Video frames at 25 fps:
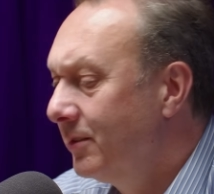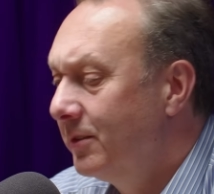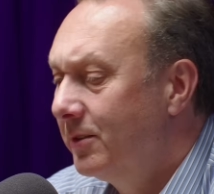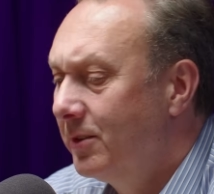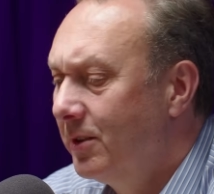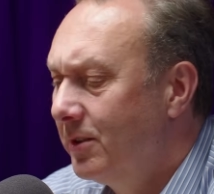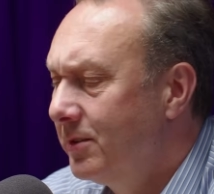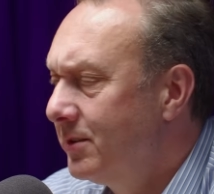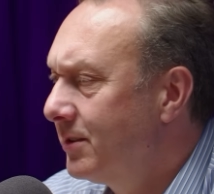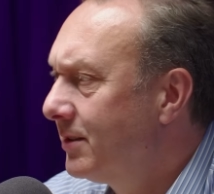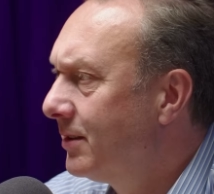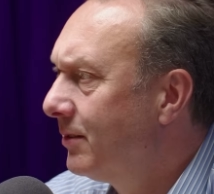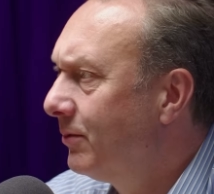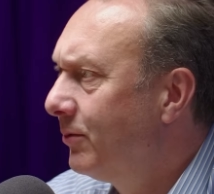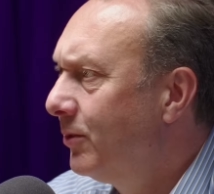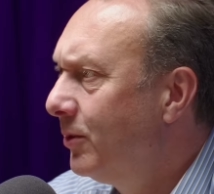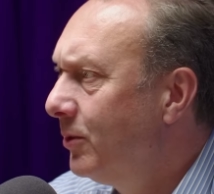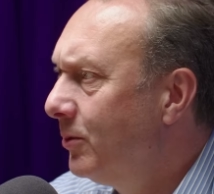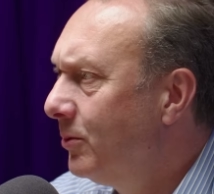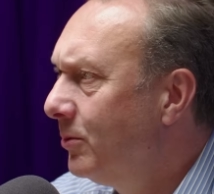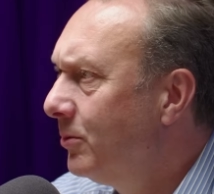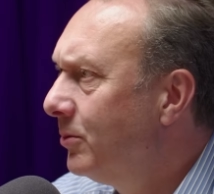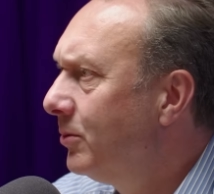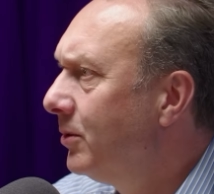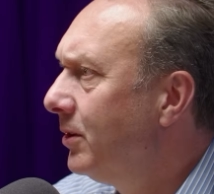Just
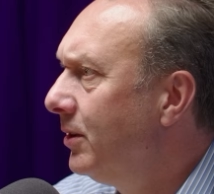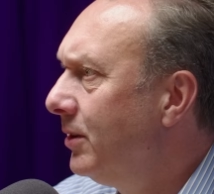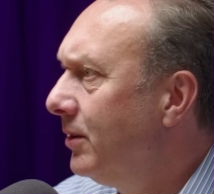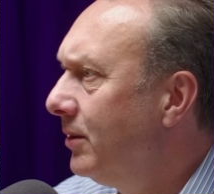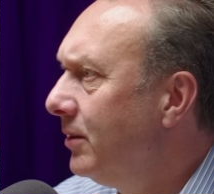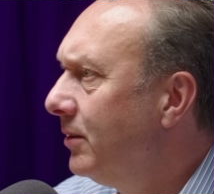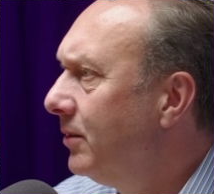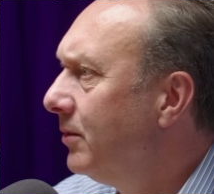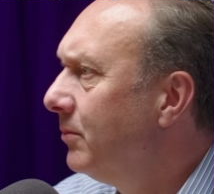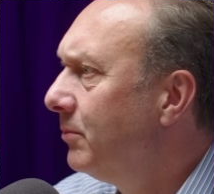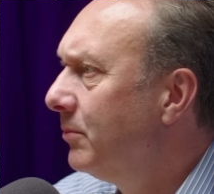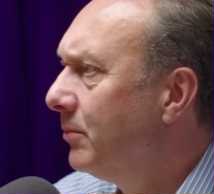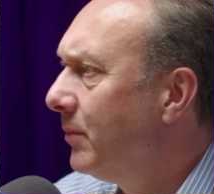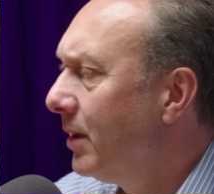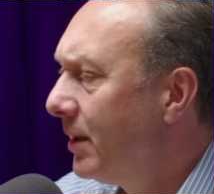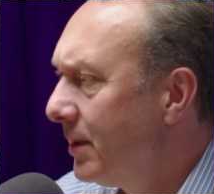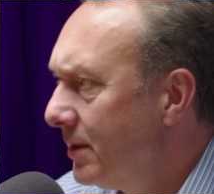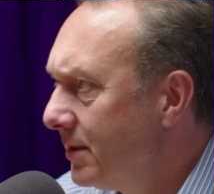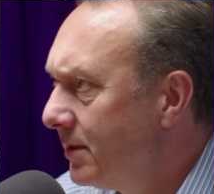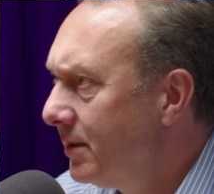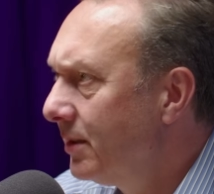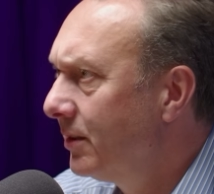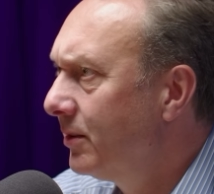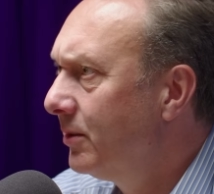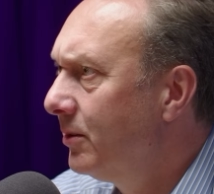few
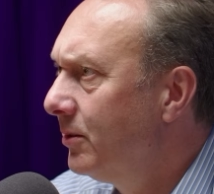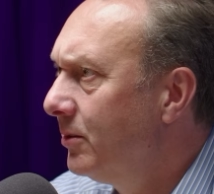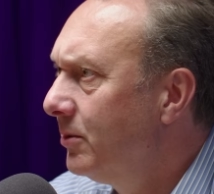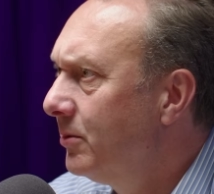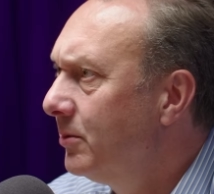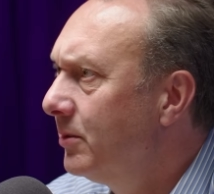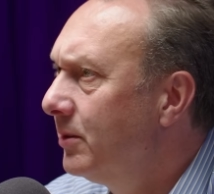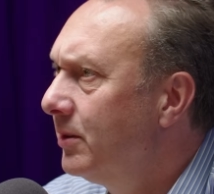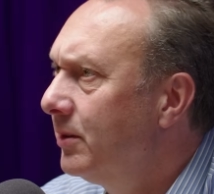months ago,